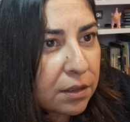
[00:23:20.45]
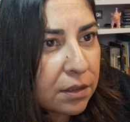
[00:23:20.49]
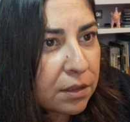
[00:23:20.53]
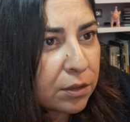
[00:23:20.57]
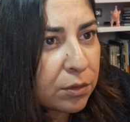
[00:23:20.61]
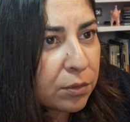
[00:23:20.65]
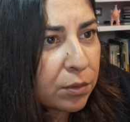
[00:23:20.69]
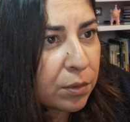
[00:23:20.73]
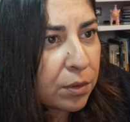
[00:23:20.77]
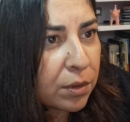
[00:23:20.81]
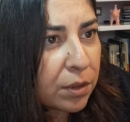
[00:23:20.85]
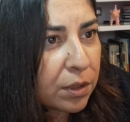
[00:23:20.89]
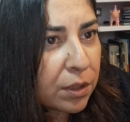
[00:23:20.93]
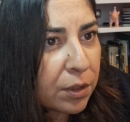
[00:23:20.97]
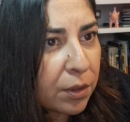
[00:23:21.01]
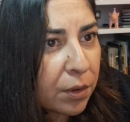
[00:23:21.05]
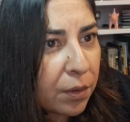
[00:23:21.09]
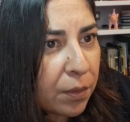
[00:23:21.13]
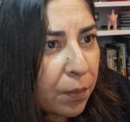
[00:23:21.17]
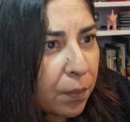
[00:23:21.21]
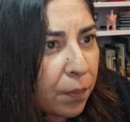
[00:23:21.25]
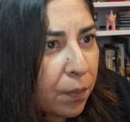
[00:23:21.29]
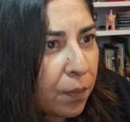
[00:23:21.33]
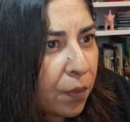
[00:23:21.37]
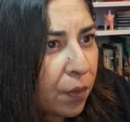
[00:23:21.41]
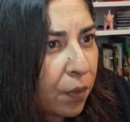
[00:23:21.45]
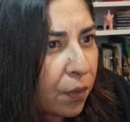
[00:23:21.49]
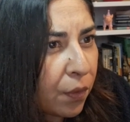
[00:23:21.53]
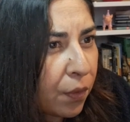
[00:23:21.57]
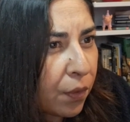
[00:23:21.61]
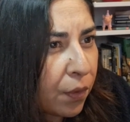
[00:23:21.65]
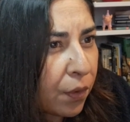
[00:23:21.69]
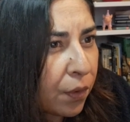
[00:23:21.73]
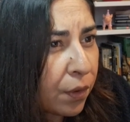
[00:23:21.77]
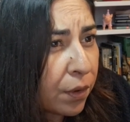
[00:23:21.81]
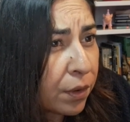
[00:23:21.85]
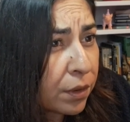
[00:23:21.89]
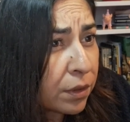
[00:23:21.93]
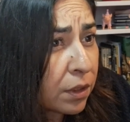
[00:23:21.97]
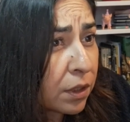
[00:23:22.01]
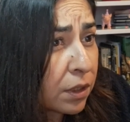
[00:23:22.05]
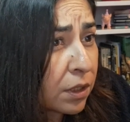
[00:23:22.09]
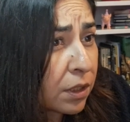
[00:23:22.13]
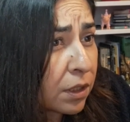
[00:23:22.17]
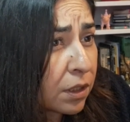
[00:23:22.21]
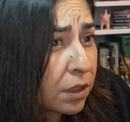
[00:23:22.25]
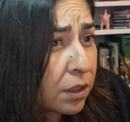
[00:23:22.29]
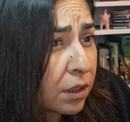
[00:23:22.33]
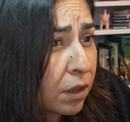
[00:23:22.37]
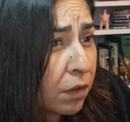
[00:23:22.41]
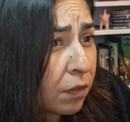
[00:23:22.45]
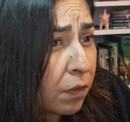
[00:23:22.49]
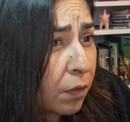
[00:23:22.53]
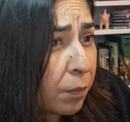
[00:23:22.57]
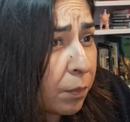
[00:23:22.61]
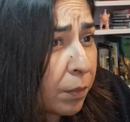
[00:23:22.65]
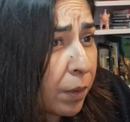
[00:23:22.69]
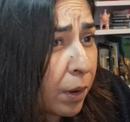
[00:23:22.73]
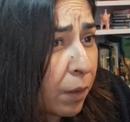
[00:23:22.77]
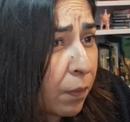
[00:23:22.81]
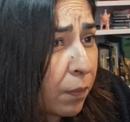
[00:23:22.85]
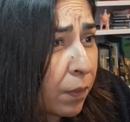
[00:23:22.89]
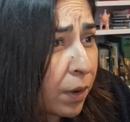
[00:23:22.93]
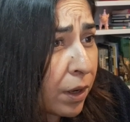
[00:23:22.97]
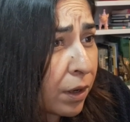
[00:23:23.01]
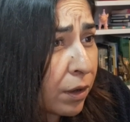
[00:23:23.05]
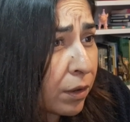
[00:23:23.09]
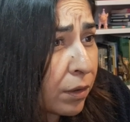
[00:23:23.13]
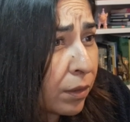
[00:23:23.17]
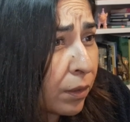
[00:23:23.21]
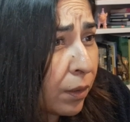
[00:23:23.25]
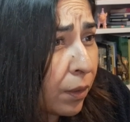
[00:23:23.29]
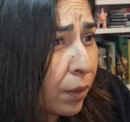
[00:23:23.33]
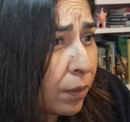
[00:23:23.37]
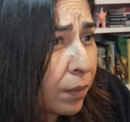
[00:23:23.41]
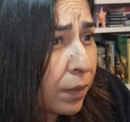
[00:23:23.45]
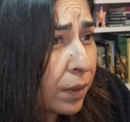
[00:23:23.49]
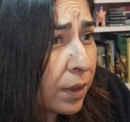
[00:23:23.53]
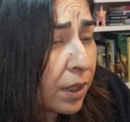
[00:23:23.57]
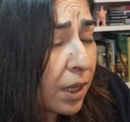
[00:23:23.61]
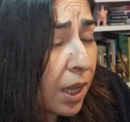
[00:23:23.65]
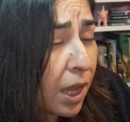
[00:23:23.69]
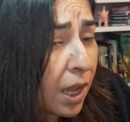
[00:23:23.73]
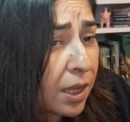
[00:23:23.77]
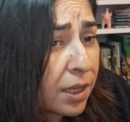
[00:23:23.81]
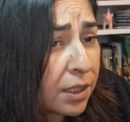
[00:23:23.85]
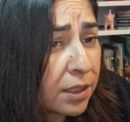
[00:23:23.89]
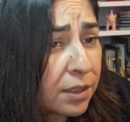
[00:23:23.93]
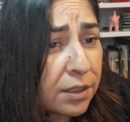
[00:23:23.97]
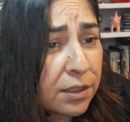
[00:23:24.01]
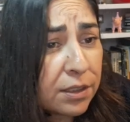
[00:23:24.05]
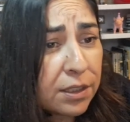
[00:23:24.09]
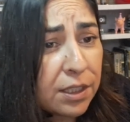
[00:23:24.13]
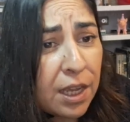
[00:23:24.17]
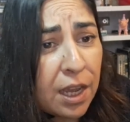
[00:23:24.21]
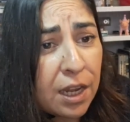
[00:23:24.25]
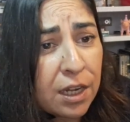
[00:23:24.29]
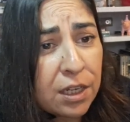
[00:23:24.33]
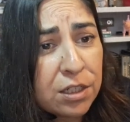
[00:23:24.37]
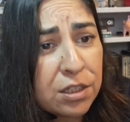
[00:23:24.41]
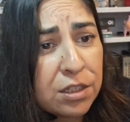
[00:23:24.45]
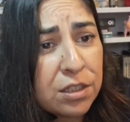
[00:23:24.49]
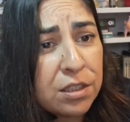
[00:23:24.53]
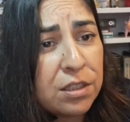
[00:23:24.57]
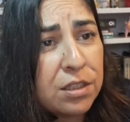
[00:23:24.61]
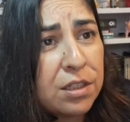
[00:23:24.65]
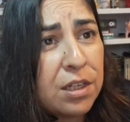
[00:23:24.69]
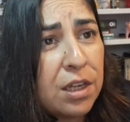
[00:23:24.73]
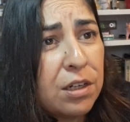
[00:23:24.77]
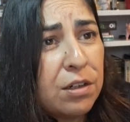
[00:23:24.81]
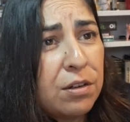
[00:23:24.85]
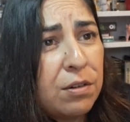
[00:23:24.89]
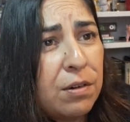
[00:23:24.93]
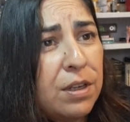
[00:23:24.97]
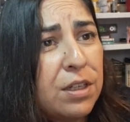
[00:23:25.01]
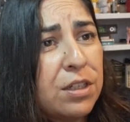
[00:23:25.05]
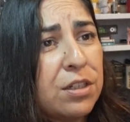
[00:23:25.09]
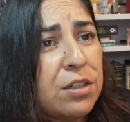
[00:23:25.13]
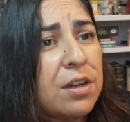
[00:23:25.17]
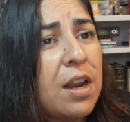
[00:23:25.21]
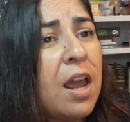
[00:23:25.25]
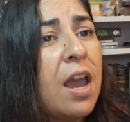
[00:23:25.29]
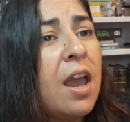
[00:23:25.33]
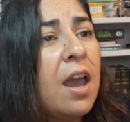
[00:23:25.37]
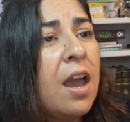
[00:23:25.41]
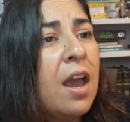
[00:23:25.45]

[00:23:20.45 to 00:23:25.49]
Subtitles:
Nuclear War, The Kingdom of Power and Glory, and The Anxious Generation.